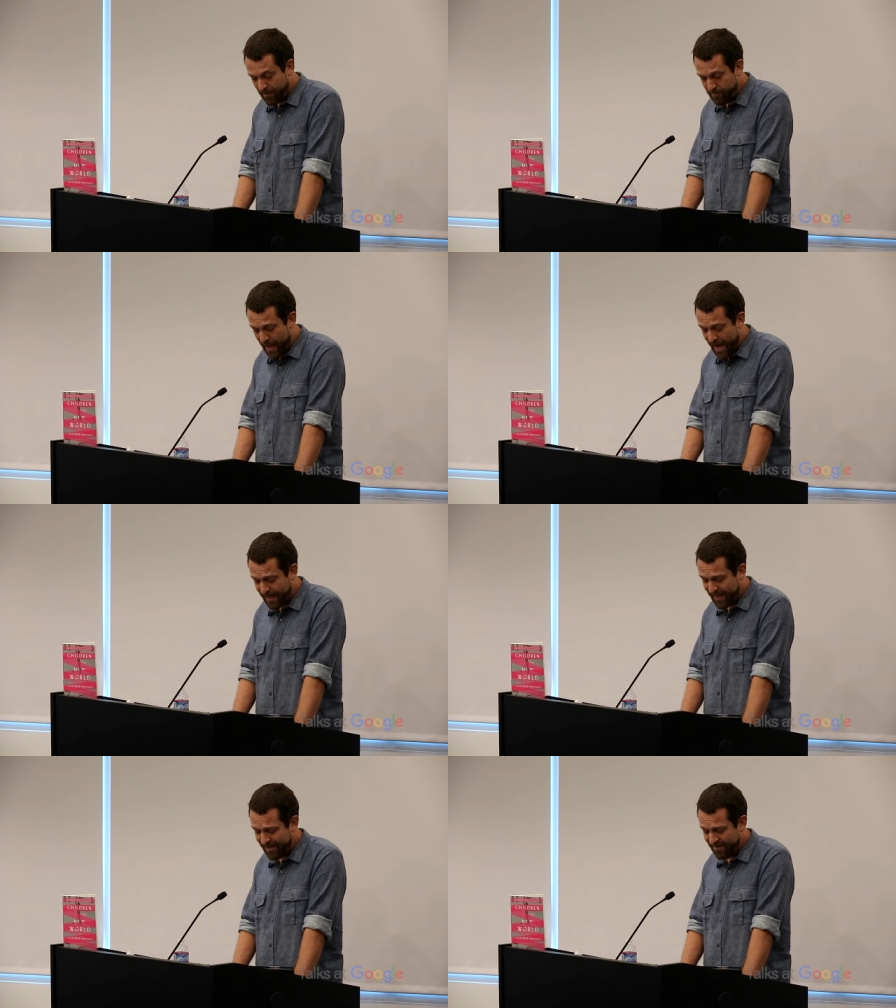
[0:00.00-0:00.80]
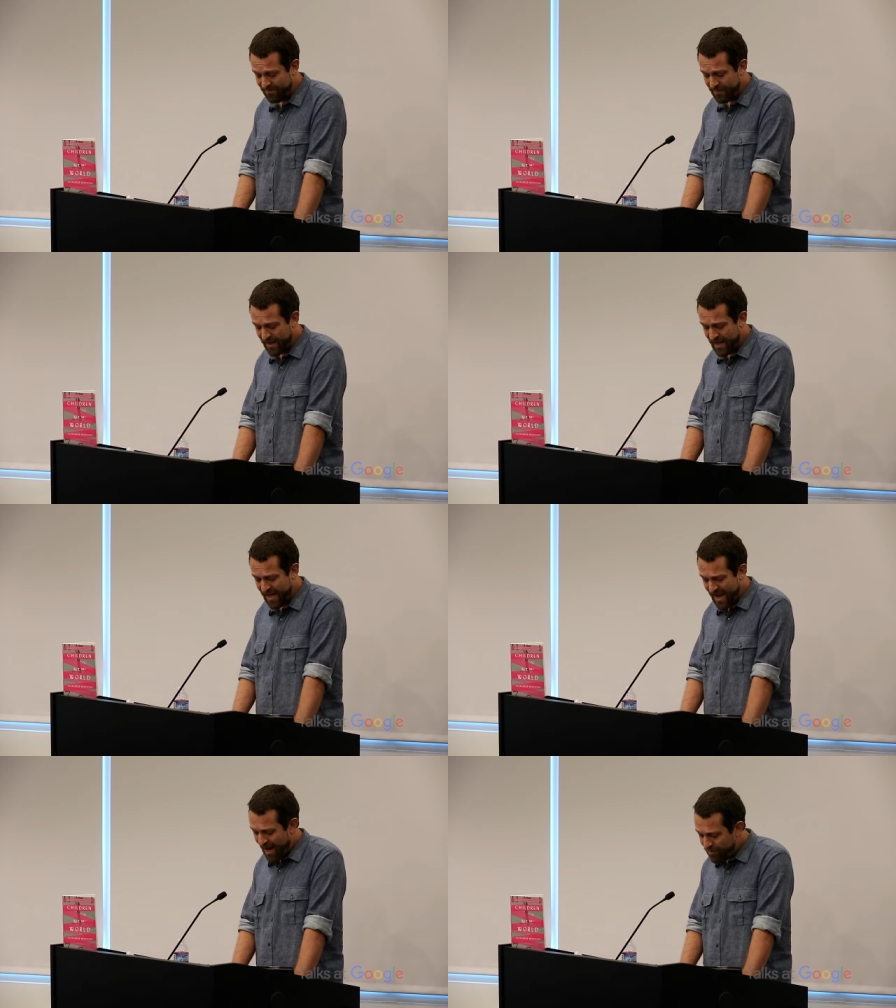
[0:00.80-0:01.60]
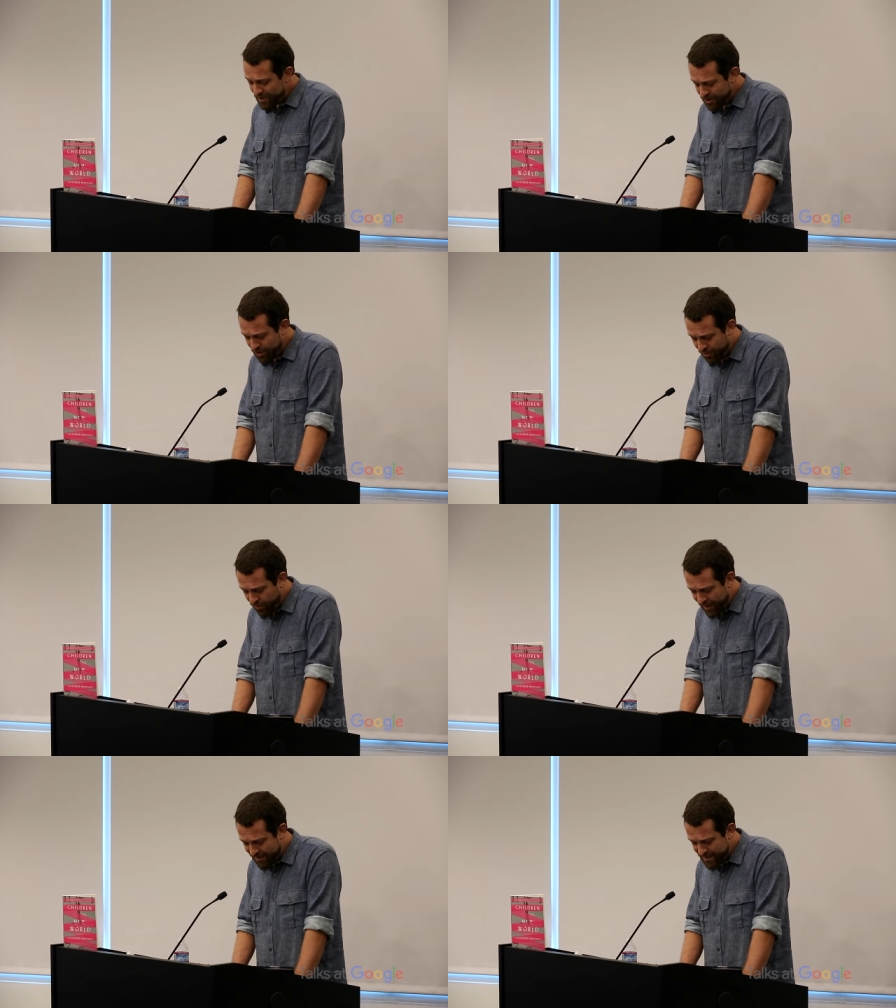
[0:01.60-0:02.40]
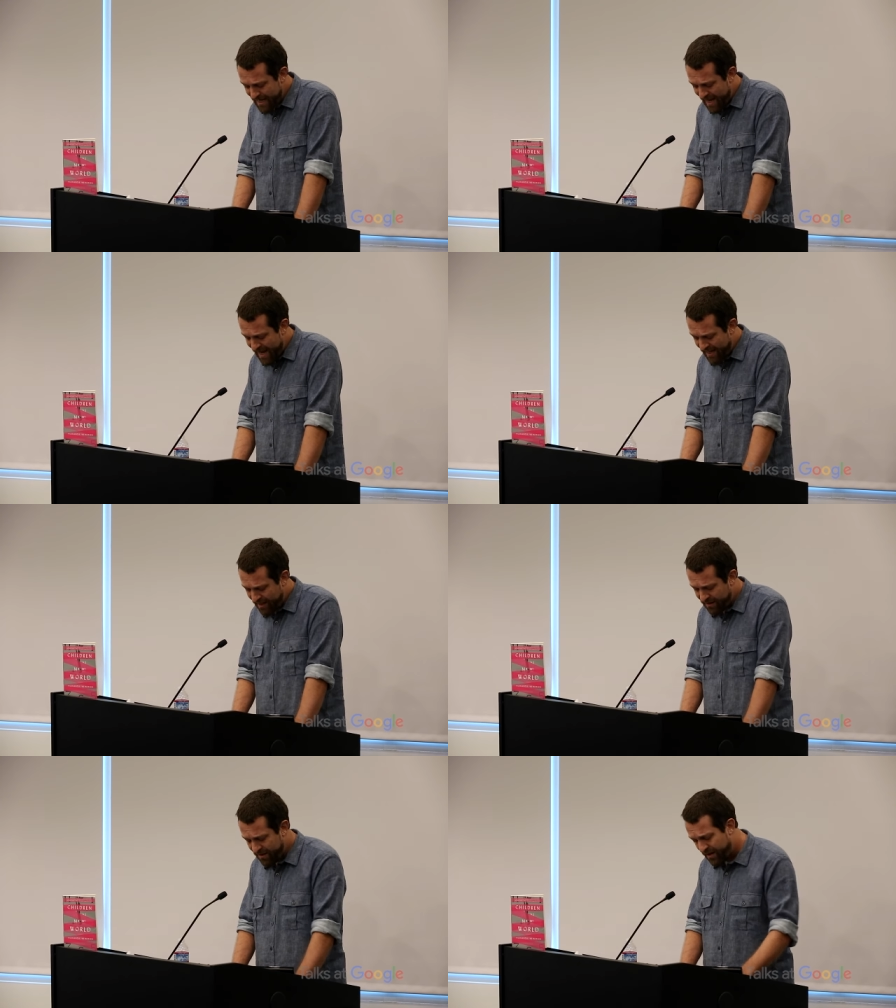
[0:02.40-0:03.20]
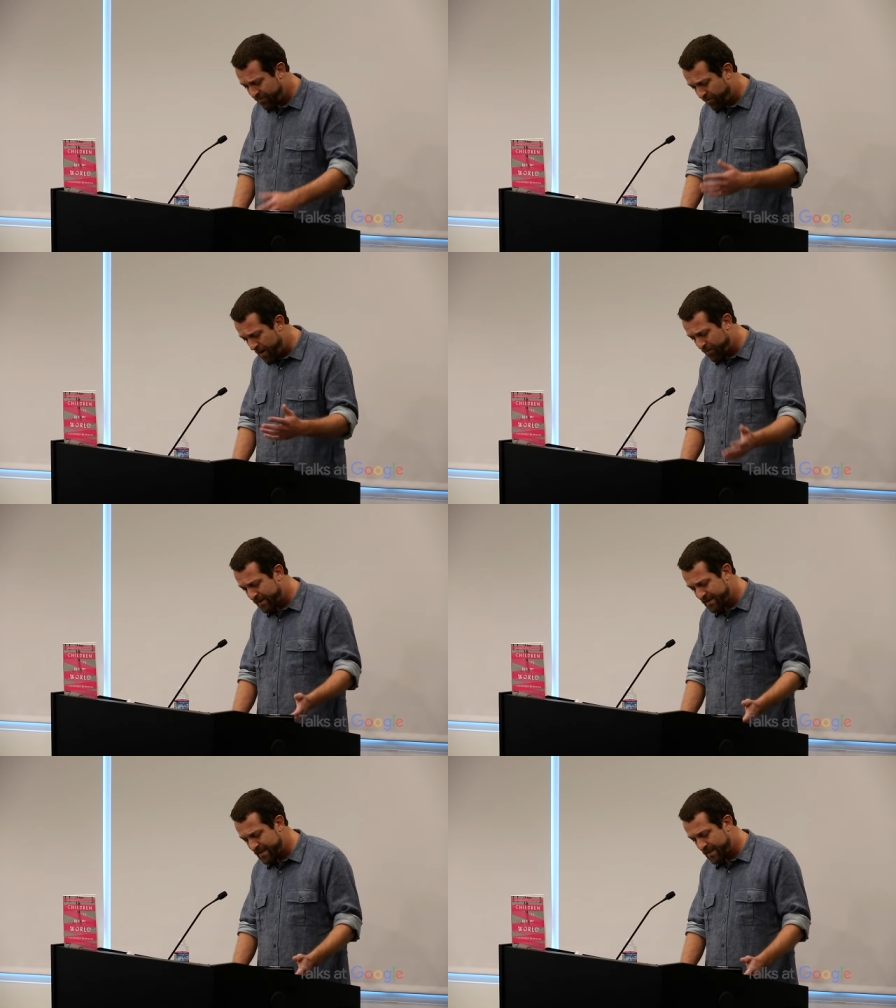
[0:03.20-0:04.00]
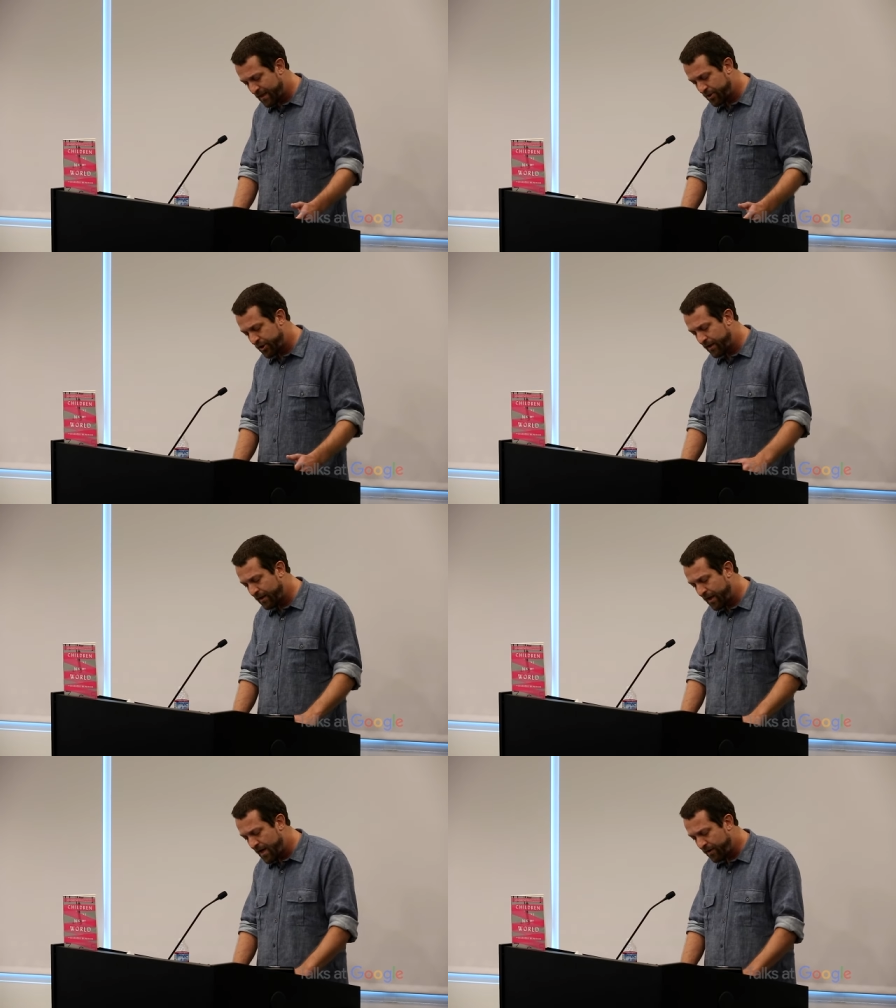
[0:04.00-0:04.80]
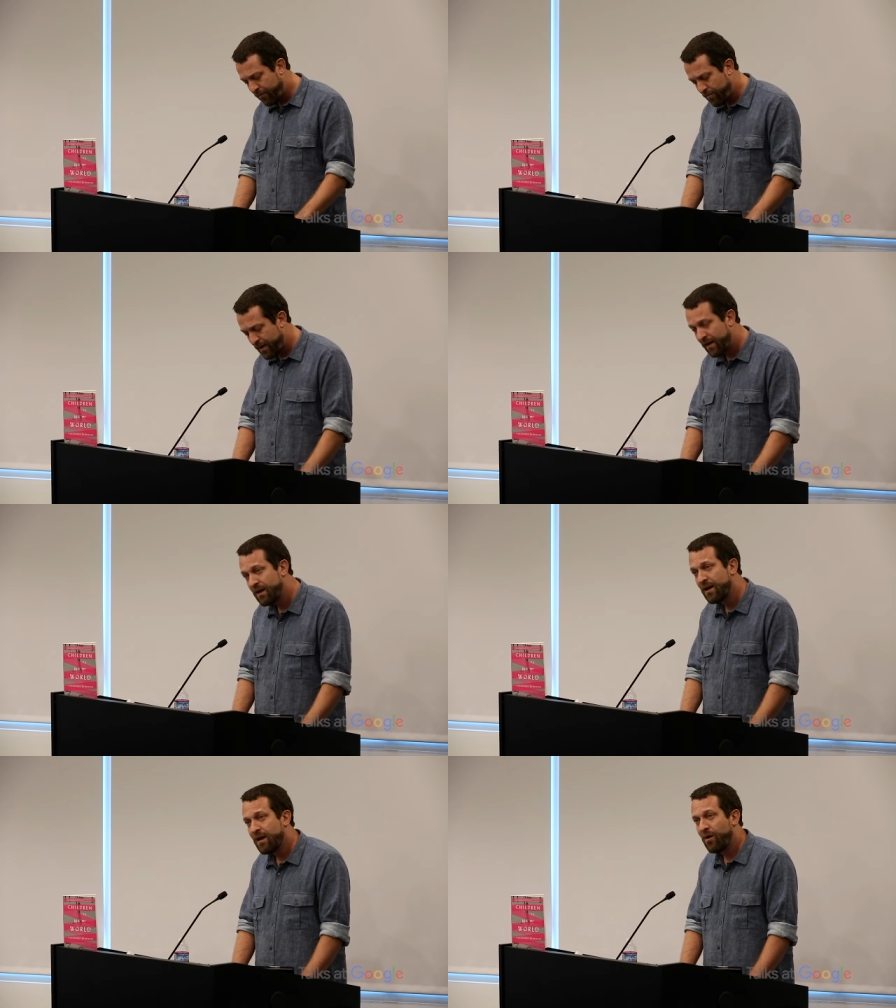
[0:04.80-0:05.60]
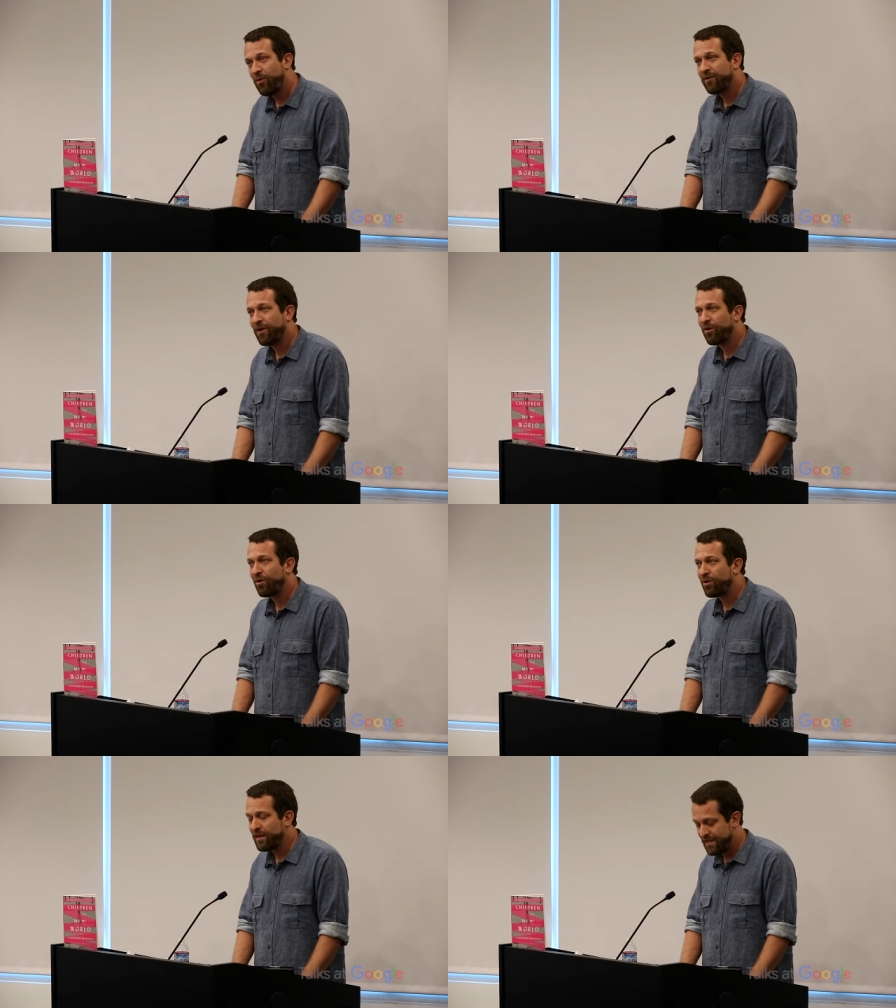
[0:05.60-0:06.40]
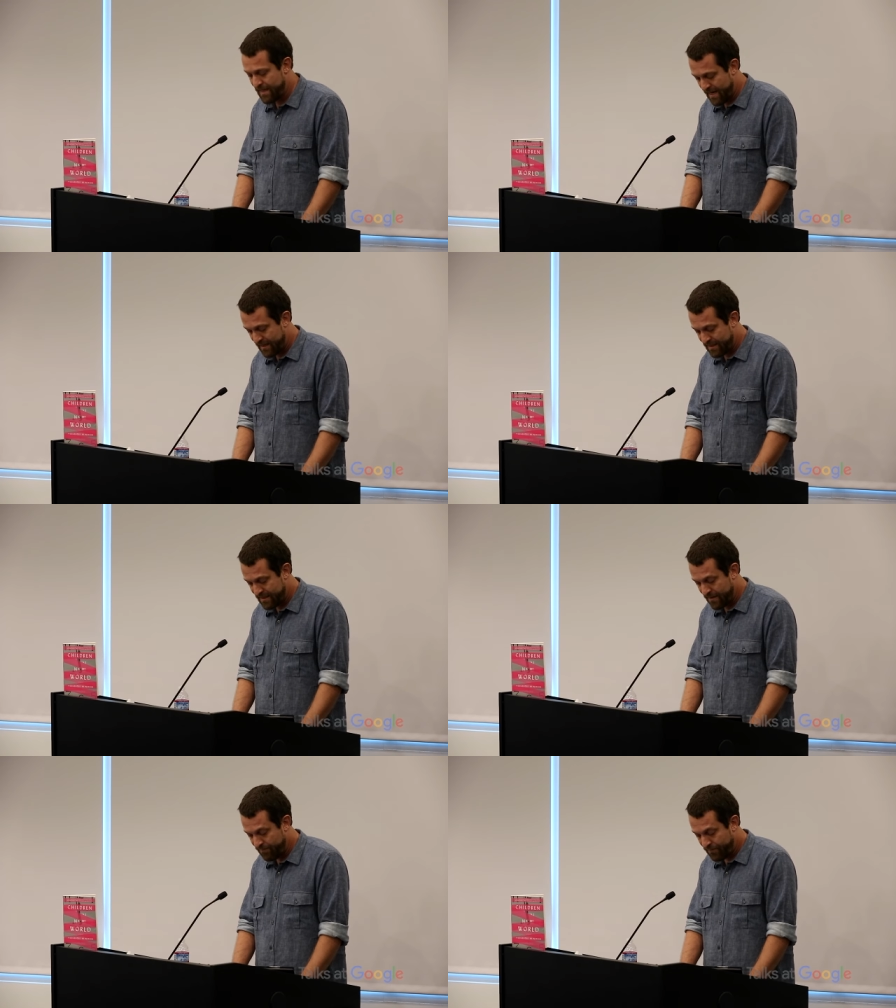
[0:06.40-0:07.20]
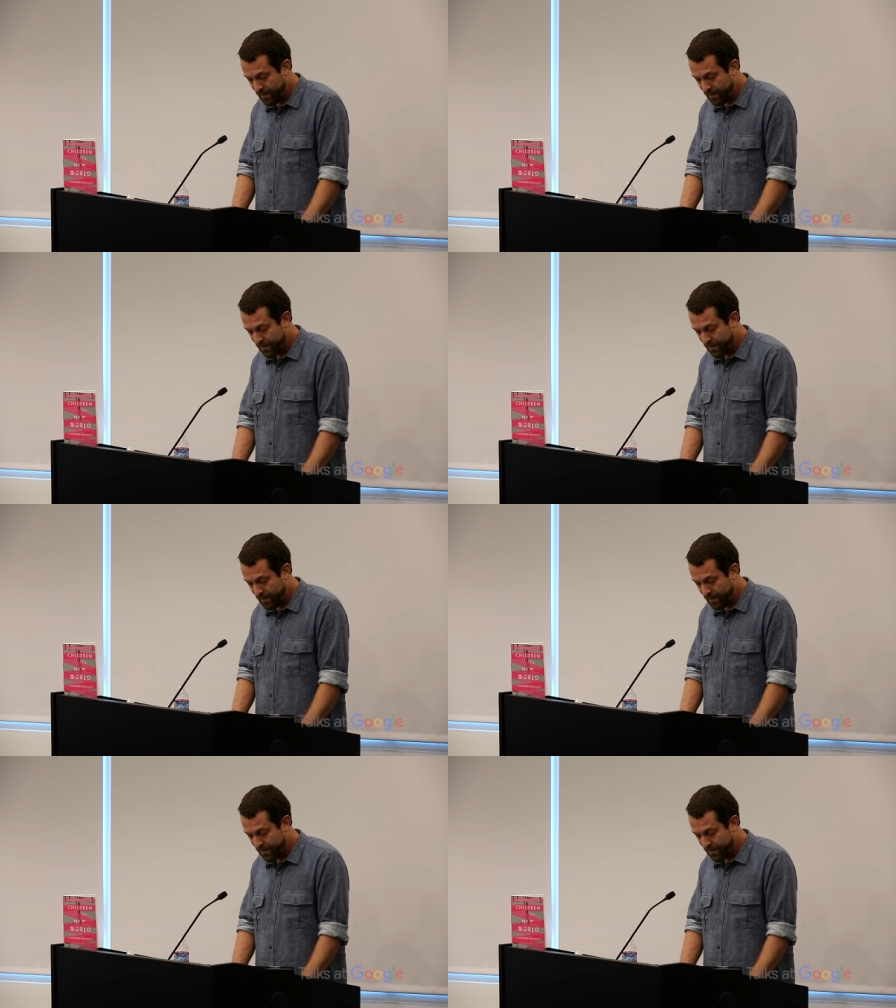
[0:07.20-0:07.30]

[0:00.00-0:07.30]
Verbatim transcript: unpacking. I wasn't sure what else to add. I, I remembered a detail she had unlocked for me on one of our early dates.